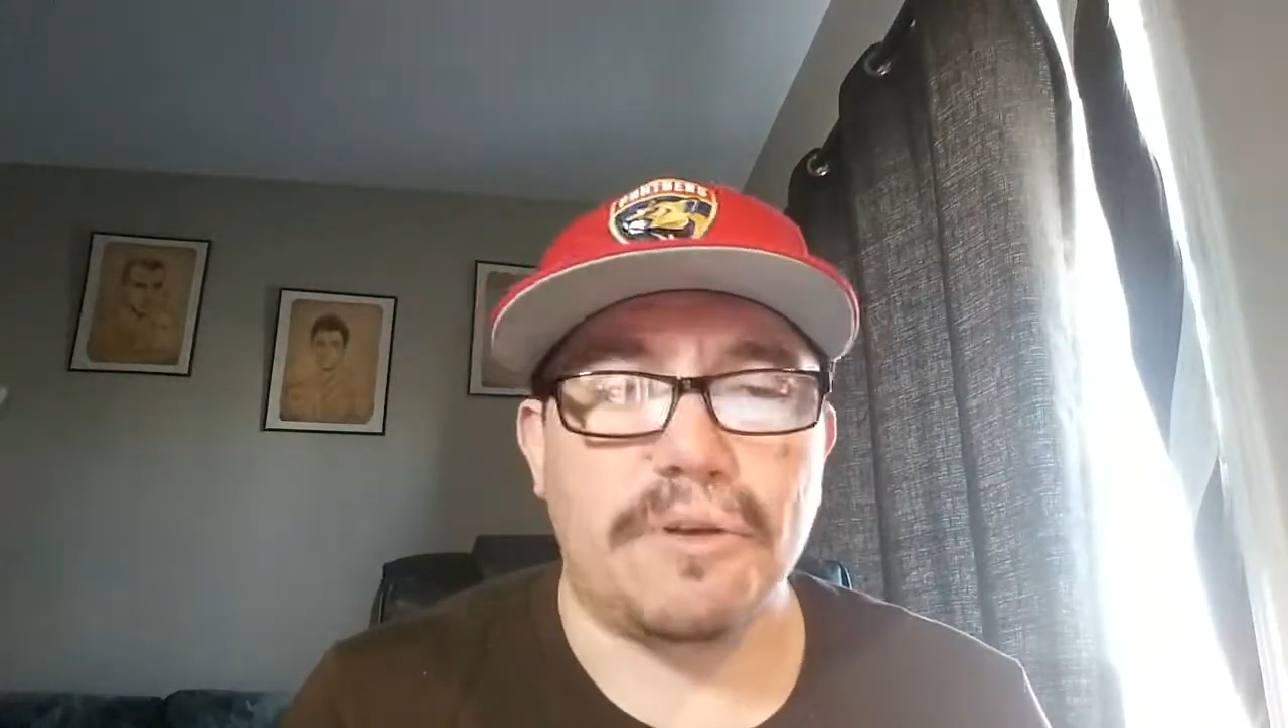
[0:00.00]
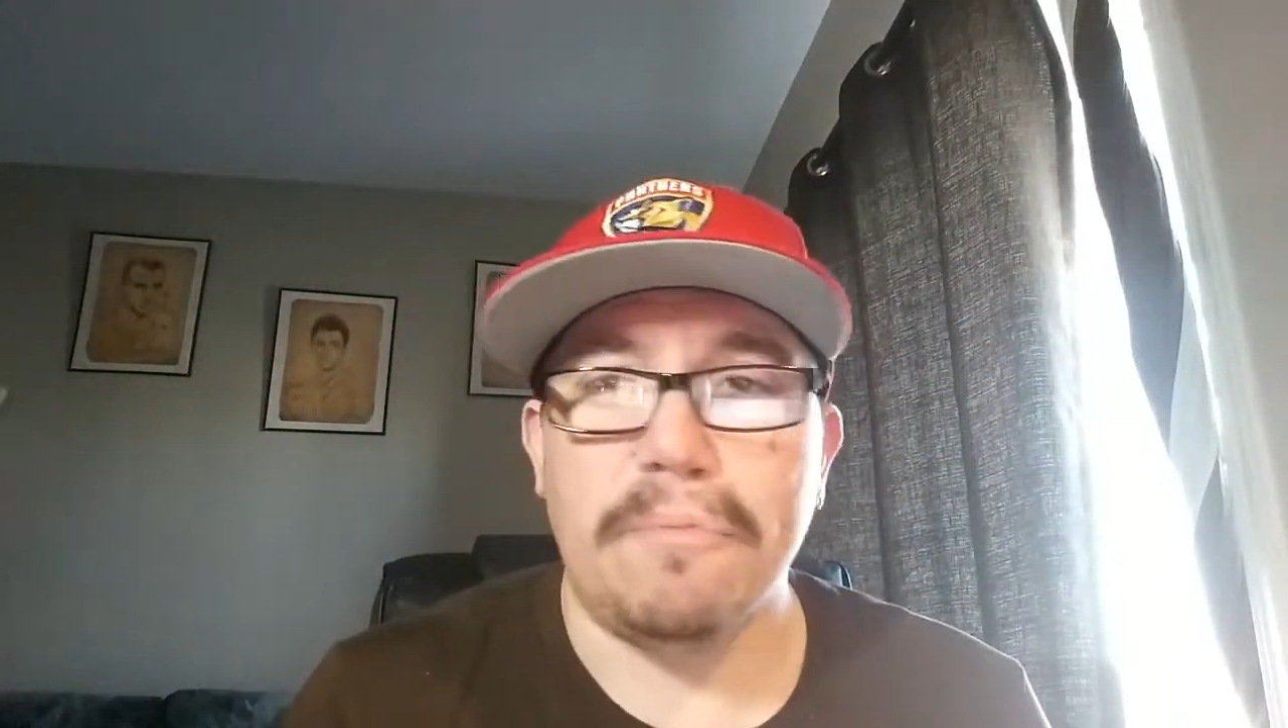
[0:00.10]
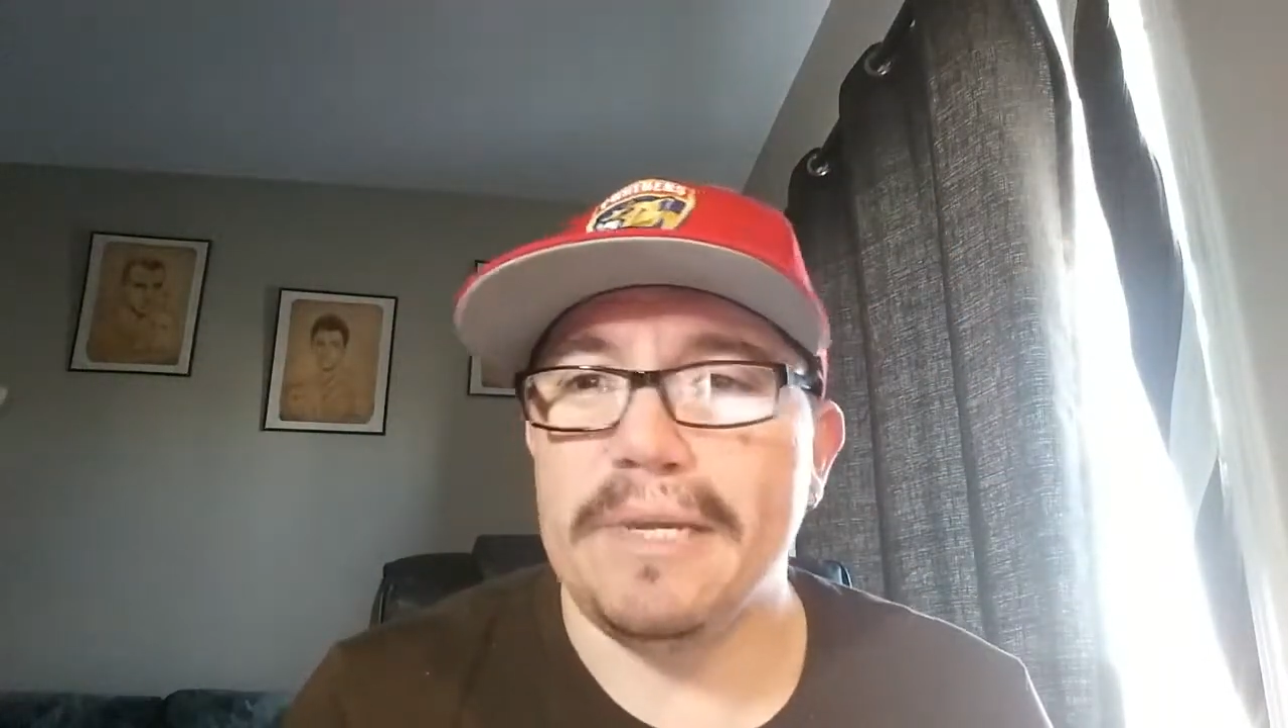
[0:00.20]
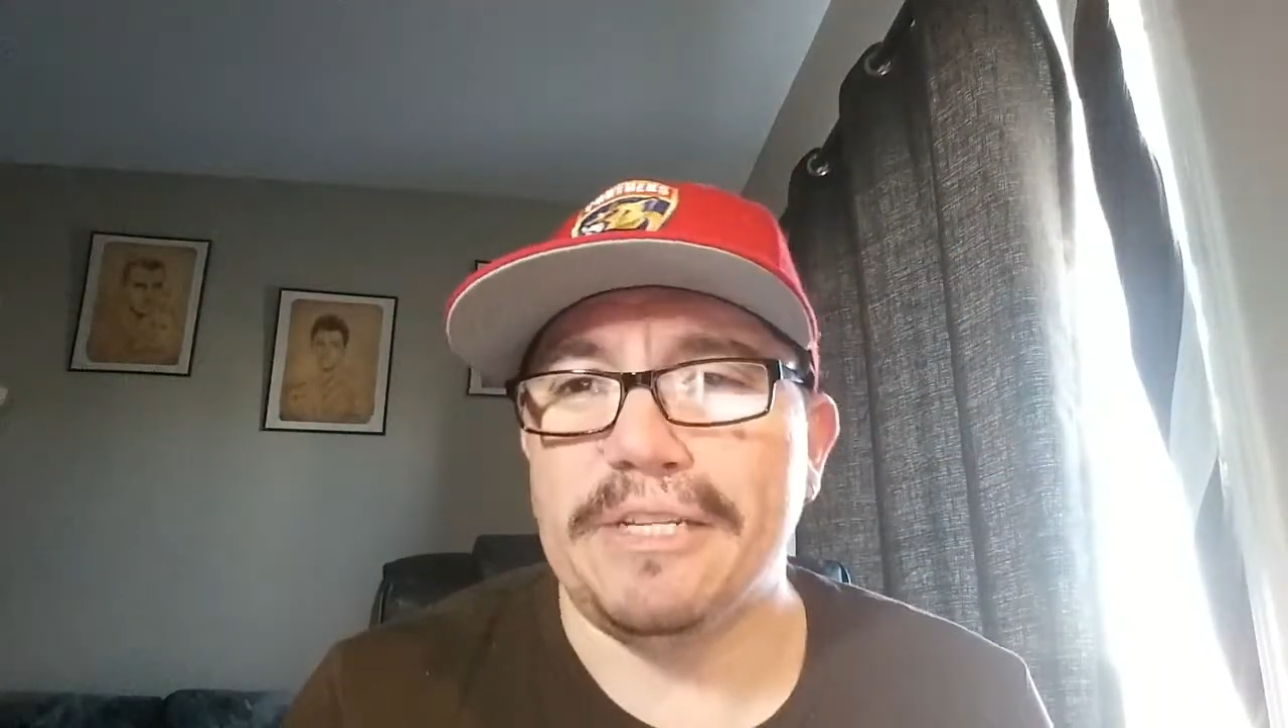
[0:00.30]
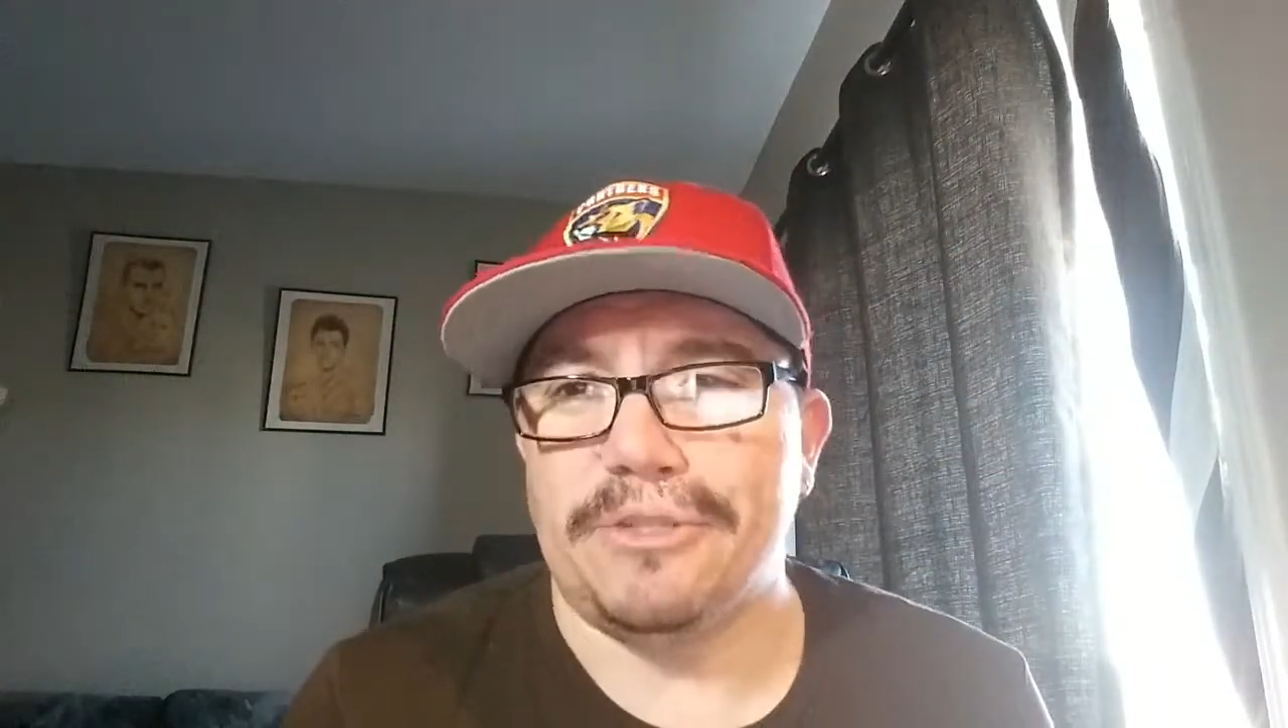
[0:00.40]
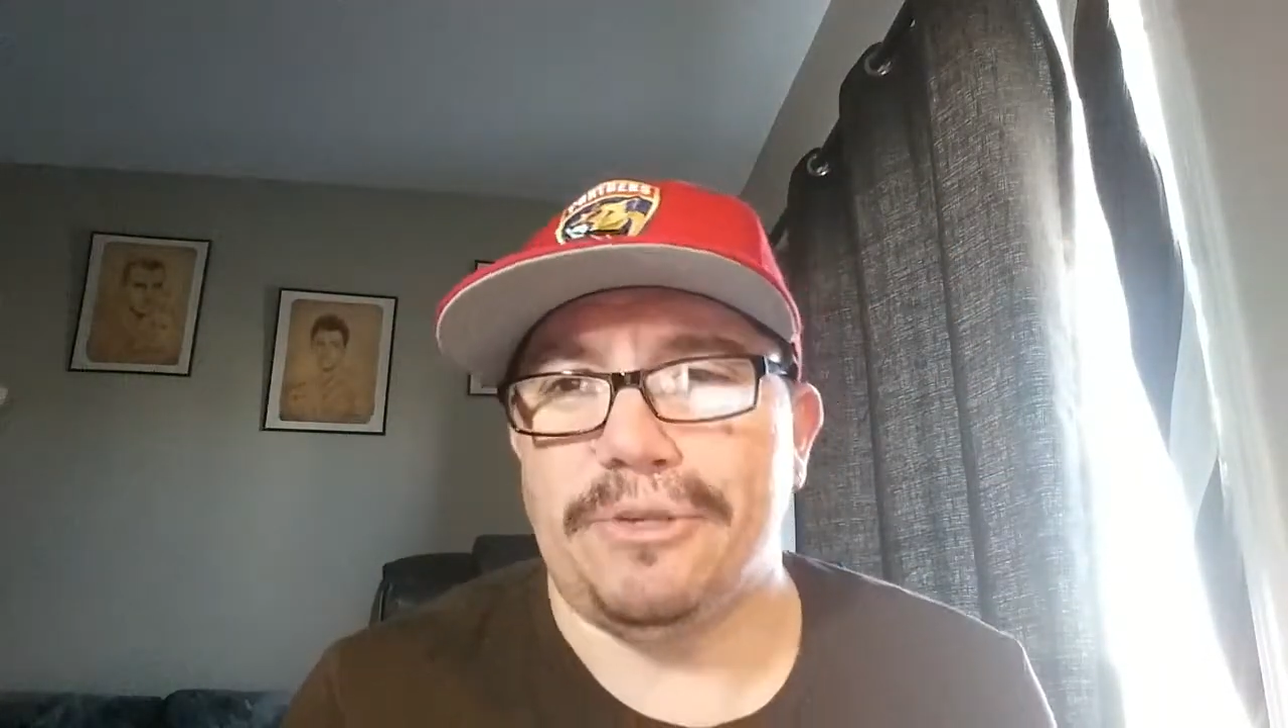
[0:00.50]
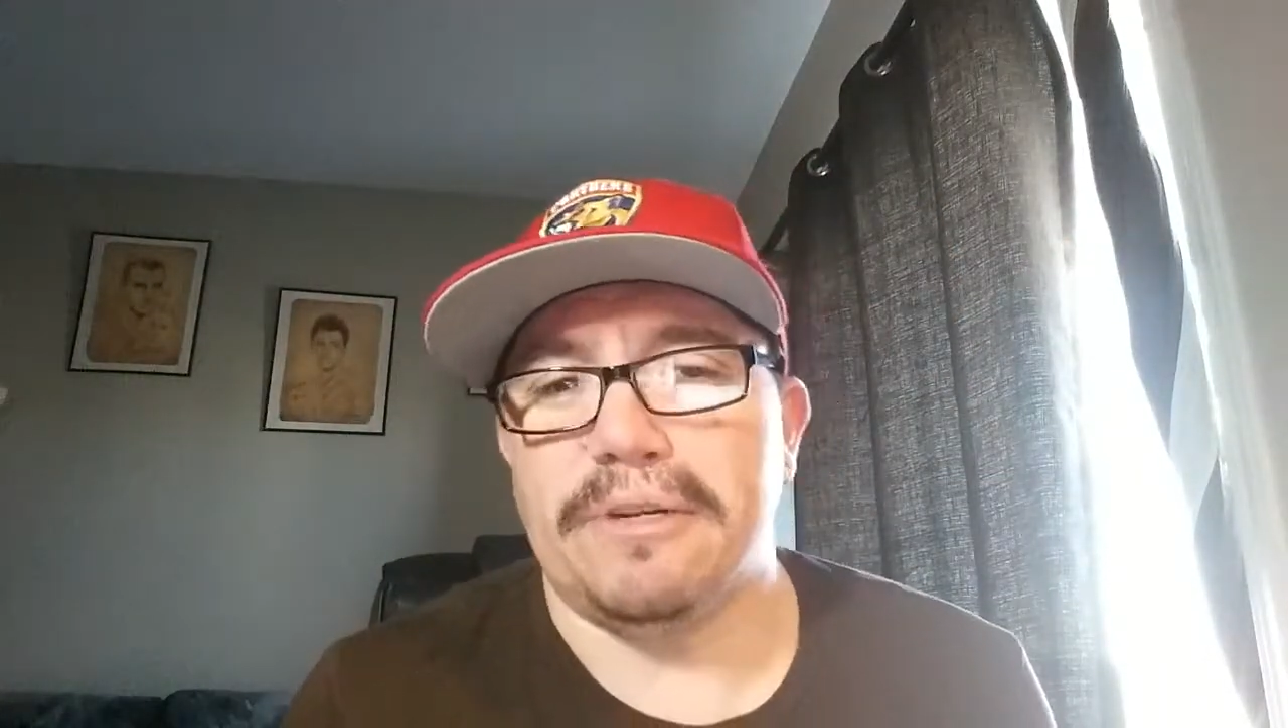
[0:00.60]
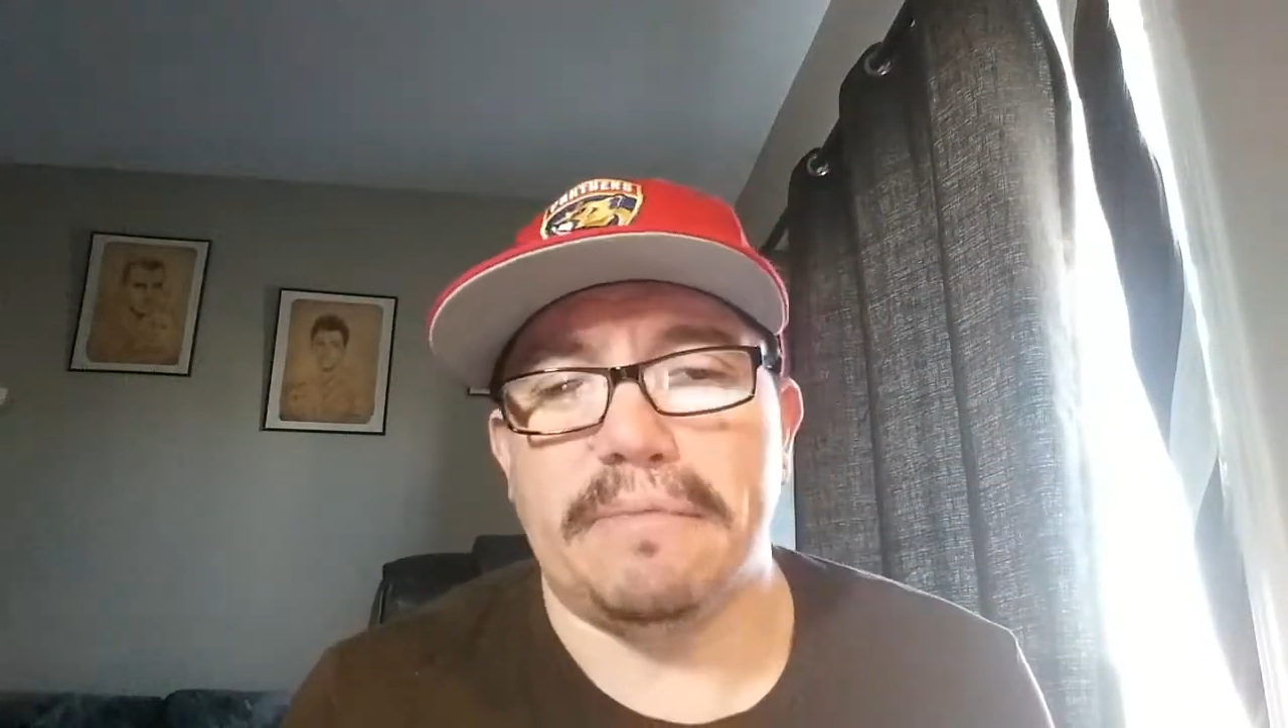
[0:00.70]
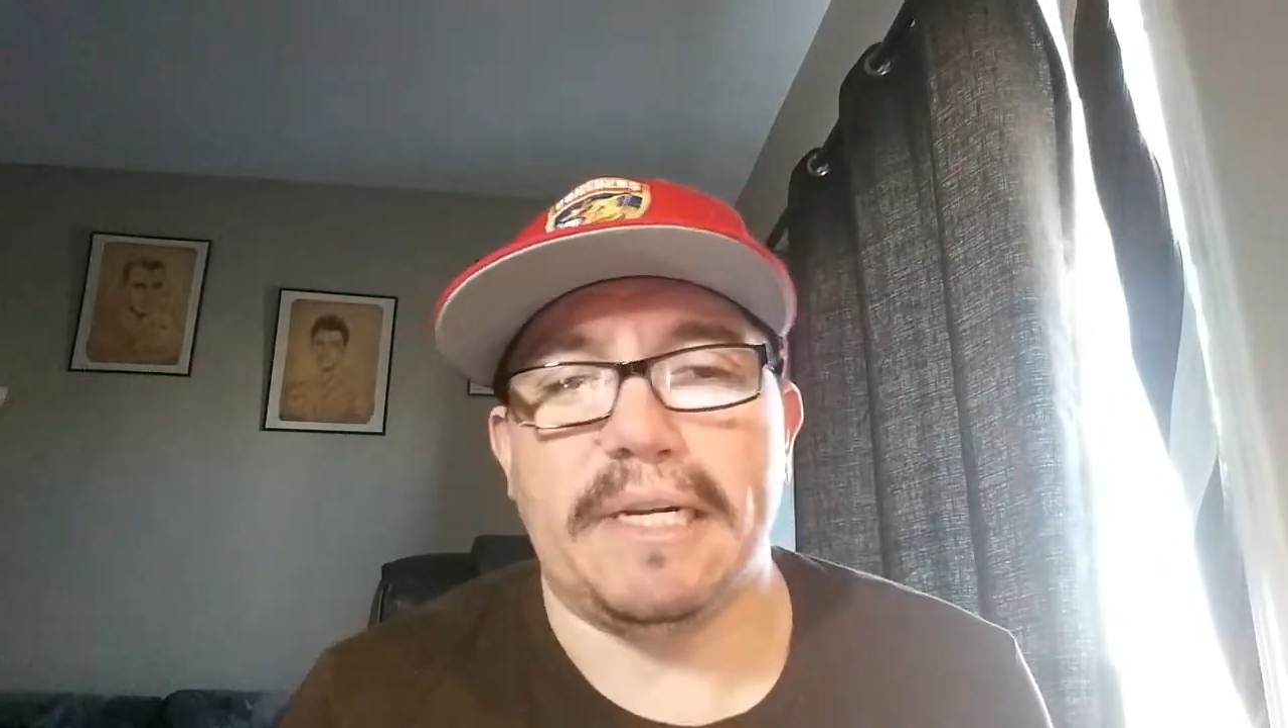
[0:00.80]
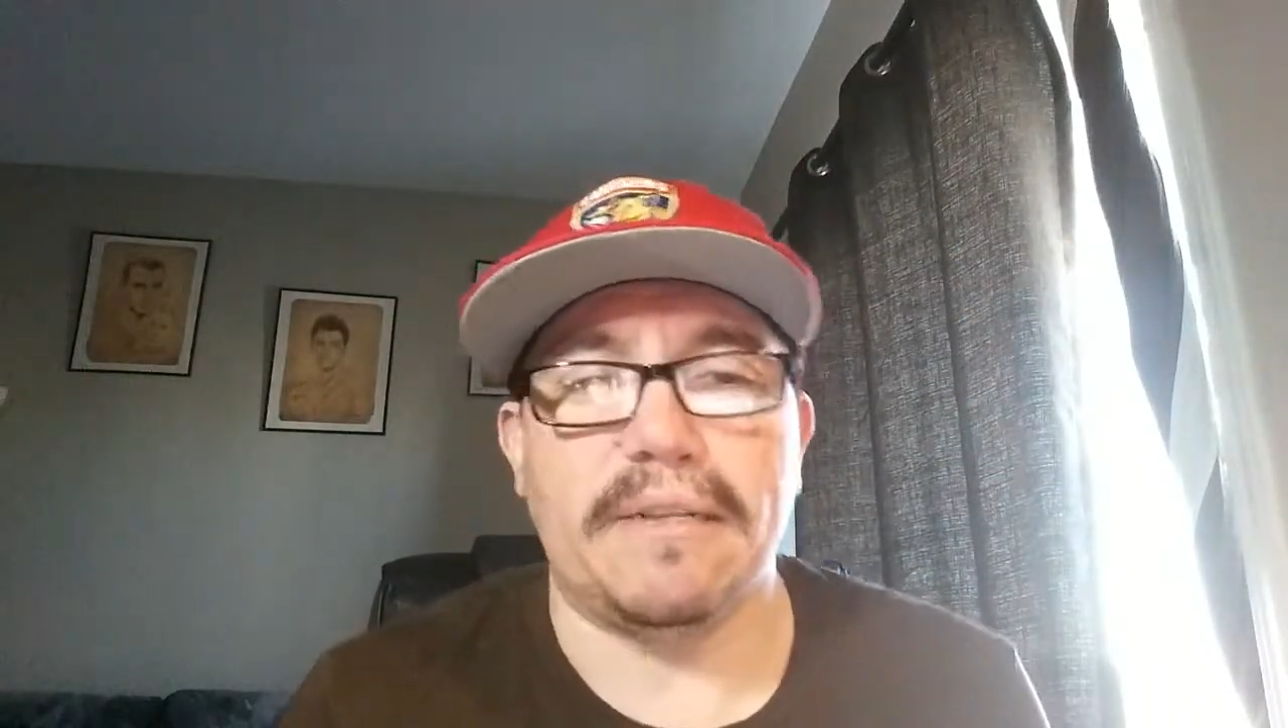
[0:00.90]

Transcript: don't be a jerk about